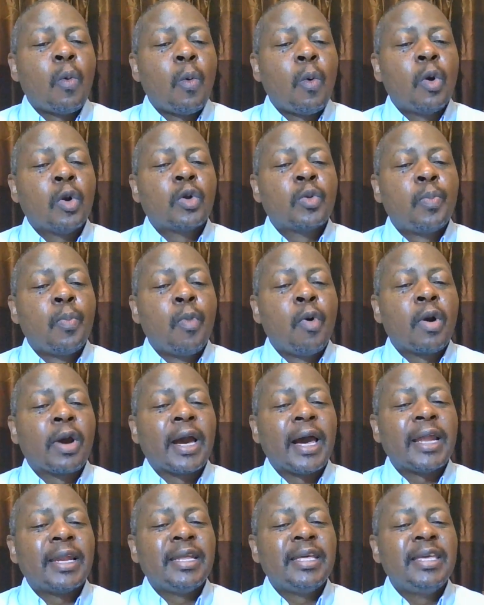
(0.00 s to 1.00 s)
what more
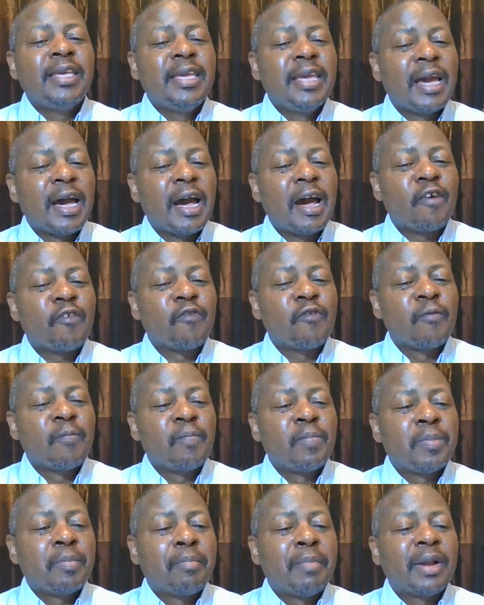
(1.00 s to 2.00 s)
can he have
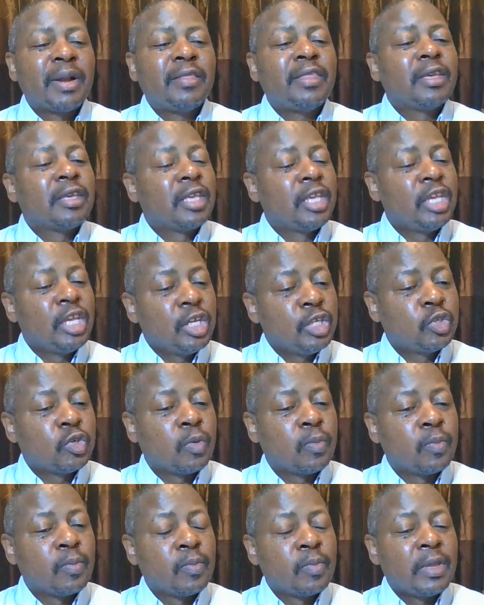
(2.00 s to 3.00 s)
but the
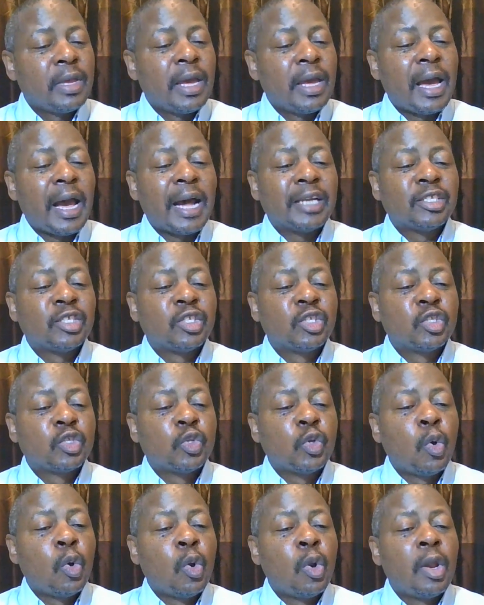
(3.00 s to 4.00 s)
kingdom? And
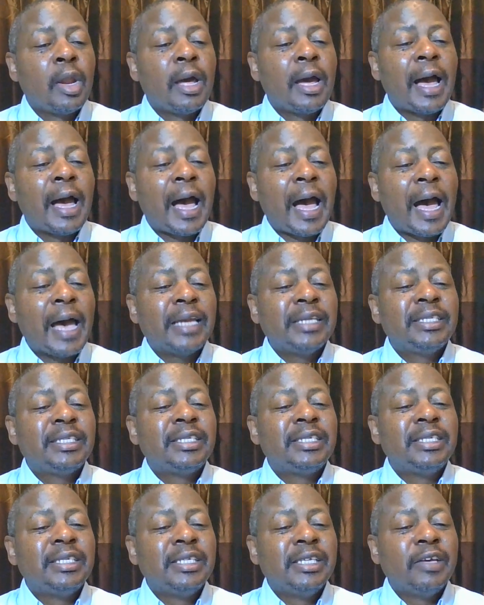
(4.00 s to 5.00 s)
Saul
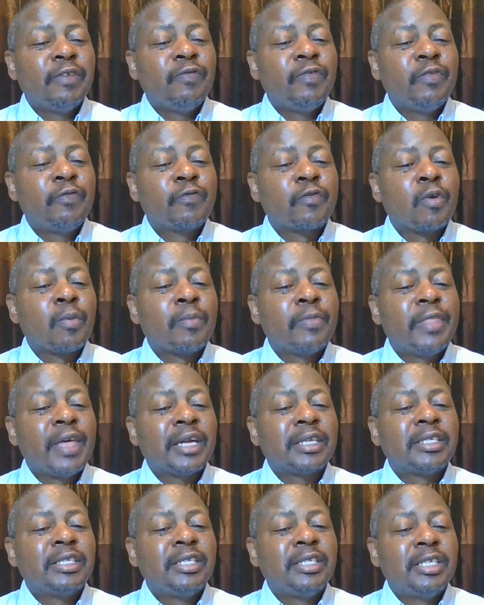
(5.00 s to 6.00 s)
eyed David from
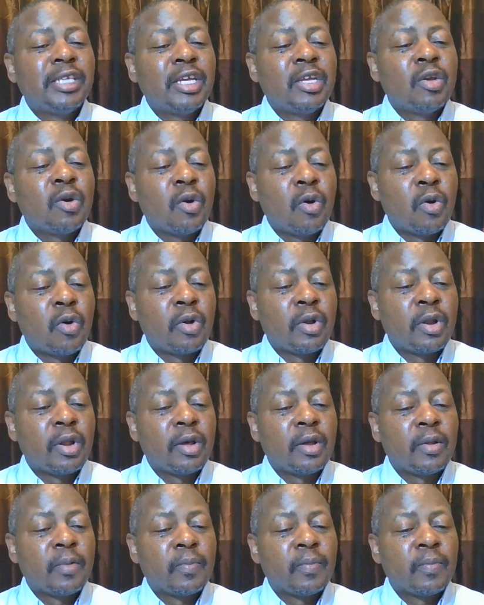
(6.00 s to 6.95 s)
that day on.